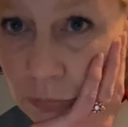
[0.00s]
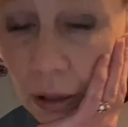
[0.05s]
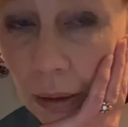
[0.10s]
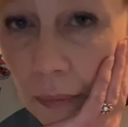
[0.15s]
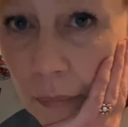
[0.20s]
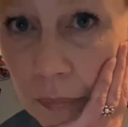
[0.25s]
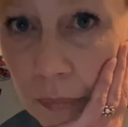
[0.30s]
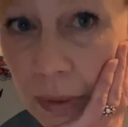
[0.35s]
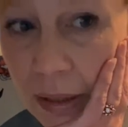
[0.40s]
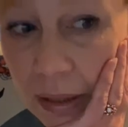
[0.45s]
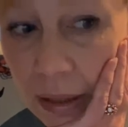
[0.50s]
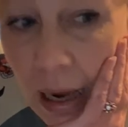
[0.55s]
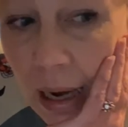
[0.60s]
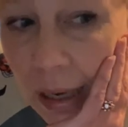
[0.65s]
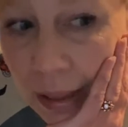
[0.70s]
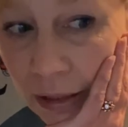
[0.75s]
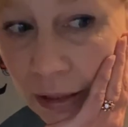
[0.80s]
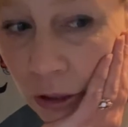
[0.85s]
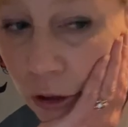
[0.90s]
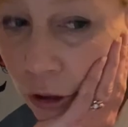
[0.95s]
But
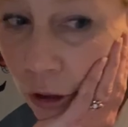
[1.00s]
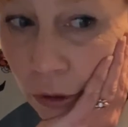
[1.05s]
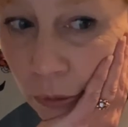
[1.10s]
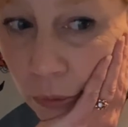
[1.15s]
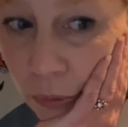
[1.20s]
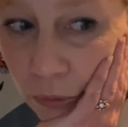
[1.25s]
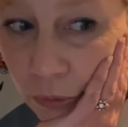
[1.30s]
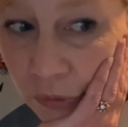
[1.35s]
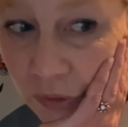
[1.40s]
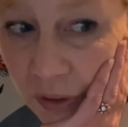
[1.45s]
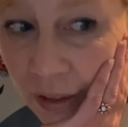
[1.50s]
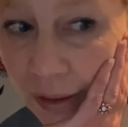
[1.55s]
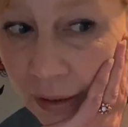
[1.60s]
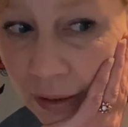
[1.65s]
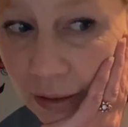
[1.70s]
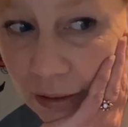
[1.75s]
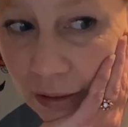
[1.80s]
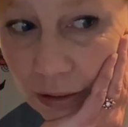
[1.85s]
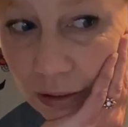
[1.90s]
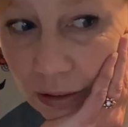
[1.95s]
I know
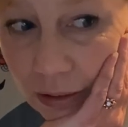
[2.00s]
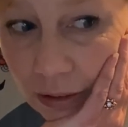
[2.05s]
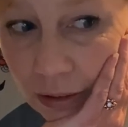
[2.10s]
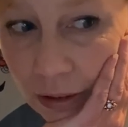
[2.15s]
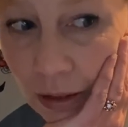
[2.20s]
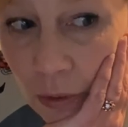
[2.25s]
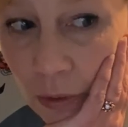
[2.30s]
that I